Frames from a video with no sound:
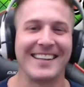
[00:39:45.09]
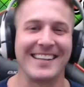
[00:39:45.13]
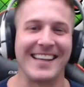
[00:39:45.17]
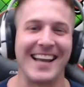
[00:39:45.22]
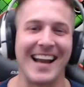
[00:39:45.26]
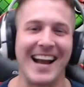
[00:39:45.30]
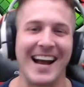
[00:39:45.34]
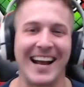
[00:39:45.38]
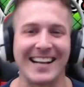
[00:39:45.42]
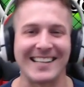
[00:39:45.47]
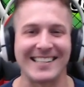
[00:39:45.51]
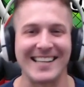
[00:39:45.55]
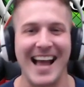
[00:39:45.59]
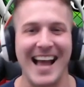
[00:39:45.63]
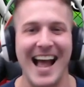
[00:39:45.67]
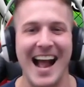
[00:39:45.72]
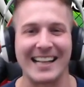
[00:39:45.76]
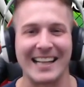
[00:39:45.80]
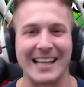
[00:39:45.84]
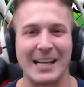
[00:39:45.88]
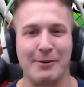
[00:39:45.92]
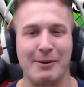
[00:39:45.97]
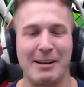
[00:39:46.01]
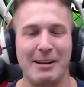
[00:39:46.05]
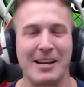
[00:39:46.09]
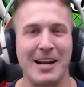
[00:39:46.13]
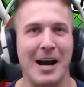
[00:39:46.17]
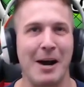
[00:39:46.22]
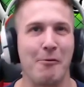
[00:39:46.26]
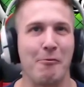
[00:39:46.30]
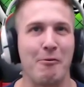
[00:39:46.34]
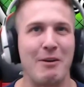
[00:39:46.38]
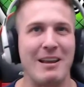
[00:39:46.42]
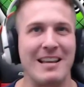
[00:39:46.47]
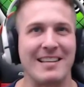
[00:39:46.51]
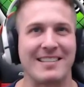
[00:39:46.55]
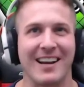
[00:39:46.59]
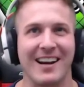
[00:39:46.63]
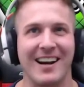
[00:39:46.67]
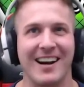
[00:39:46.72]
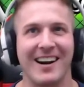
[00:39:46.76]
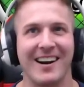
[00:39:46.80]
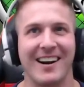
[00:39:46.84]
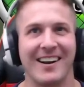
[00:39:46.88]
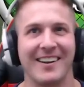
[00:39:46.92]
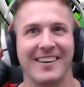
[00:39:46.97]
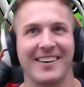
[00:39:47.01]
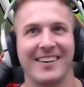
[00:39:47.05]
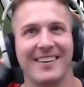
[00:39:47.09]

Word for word: yeah, exactly, we got Wiesan!